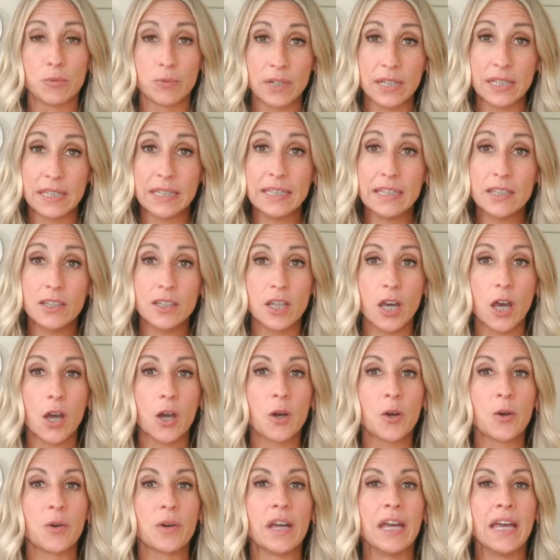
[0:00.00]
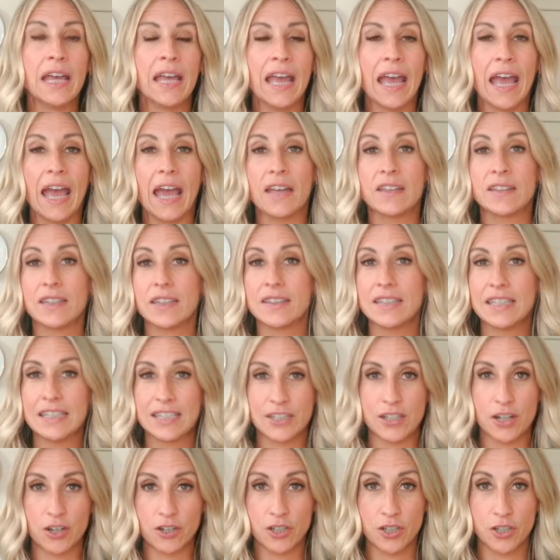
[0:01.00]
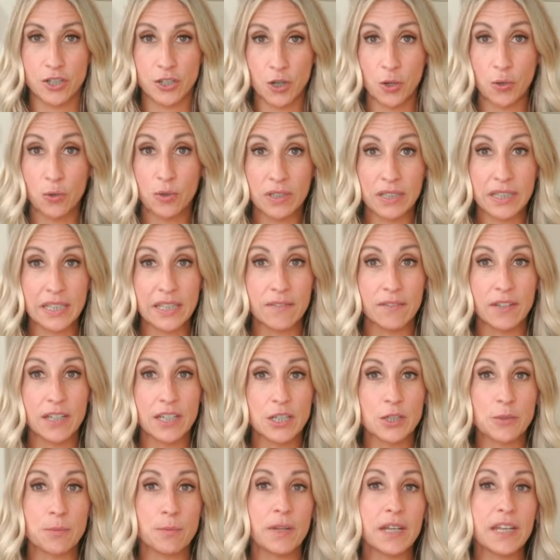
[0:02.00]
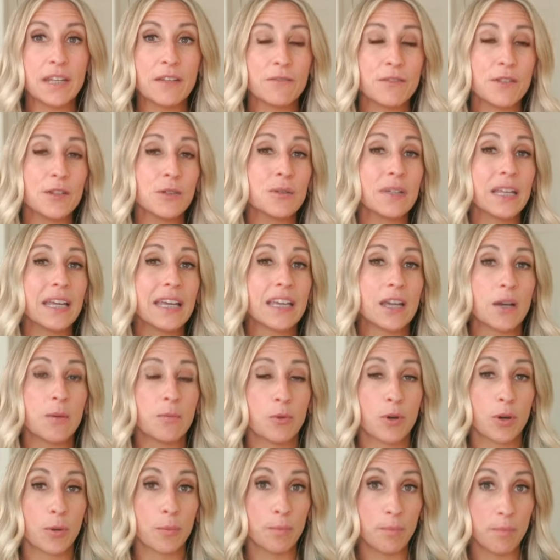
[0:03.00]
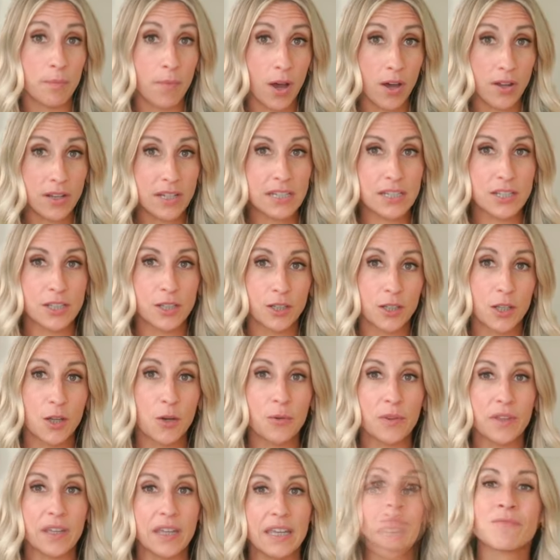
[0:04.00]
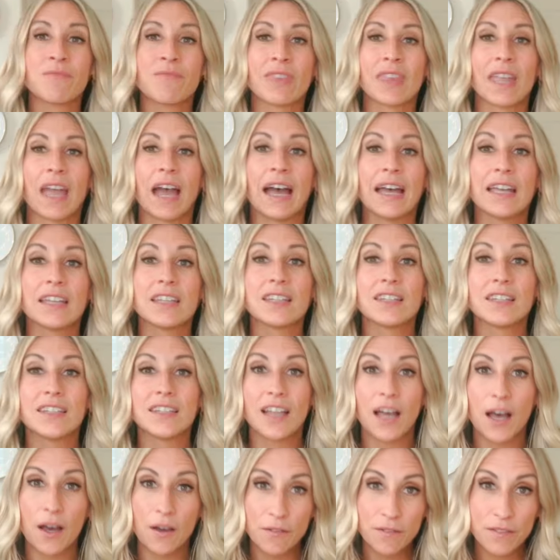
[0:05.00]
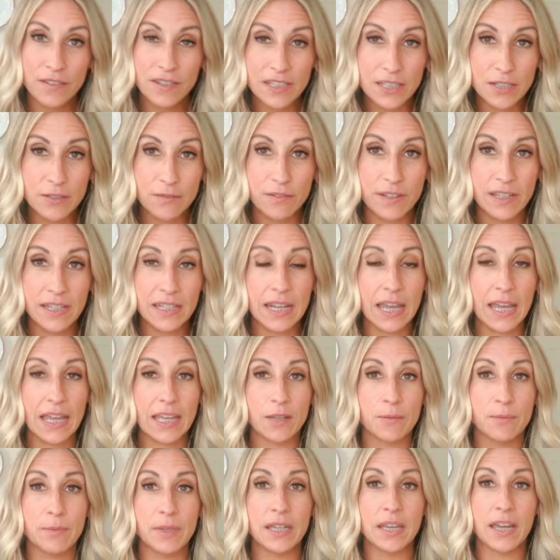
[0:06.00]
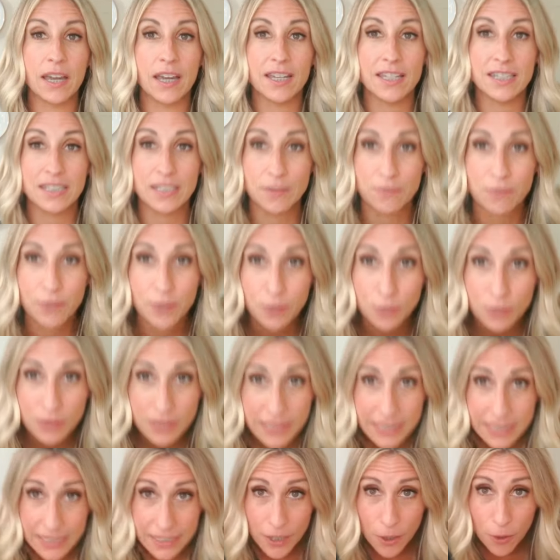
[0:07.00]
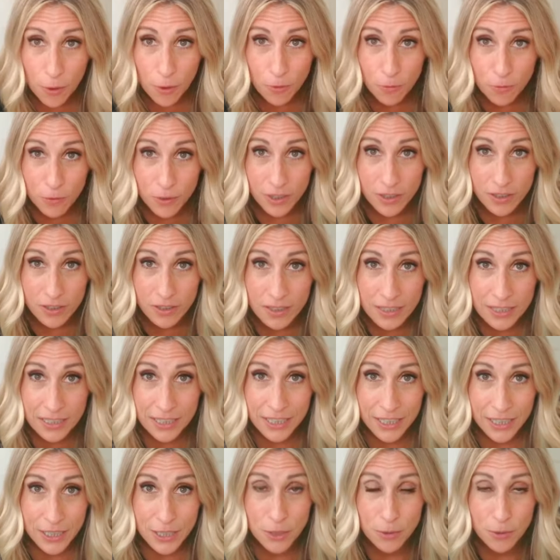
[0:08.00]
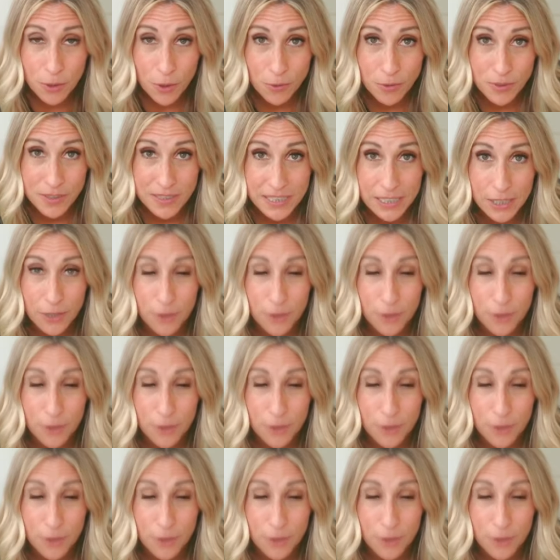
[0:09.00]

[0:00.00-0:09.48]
really low and then they start to show cleavage. But if you like a more modest clothing, I love this v-neck because if you lean over, you don't see